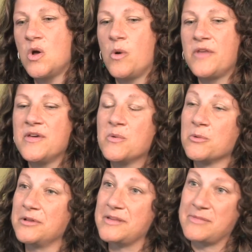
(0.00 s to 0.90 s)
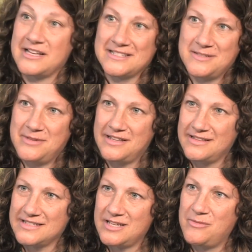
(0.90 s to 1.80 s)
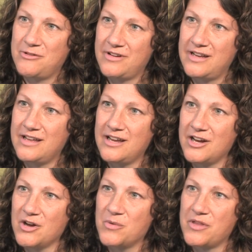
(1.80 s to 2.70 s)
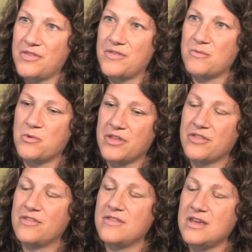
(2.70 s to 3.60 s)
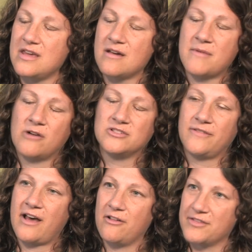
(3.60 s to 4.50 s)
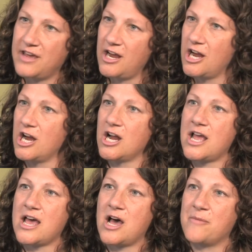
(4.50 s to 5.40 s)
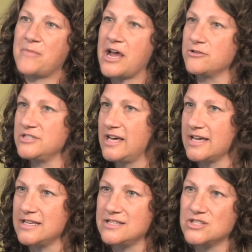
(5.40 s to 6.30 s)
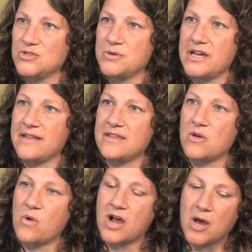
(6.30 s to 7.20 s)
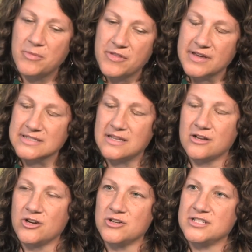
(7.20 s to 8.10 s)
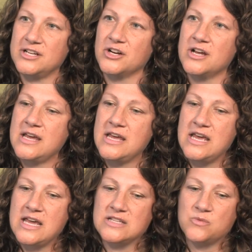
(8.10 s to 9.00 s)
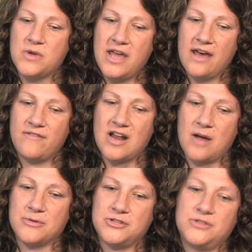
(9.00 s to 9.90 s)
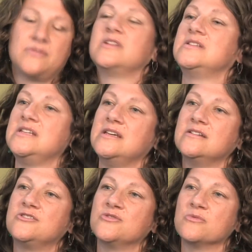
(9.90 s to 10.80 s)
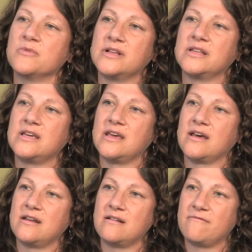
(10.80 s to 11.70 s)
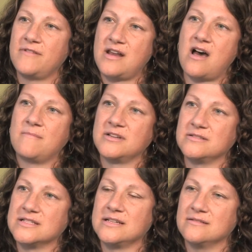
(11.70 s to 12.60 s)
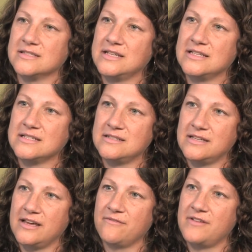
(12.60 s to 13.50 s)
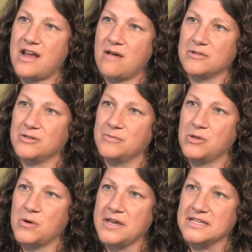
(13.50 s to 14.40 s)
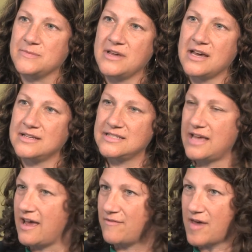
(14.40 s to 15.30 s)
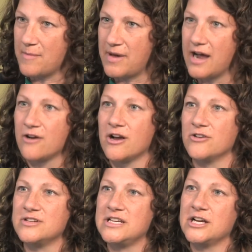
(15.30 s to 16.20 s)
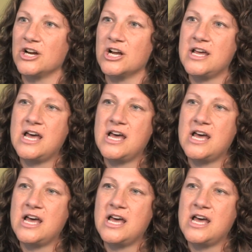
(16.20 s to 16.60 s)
Well, I think we're really blessed to be in this community here with the amount of healthcare and biotech industry. I think a couple things that occurs here is we have an opportunity to really get phenomenal skill sets and to get phenomenal employees because they have that background here.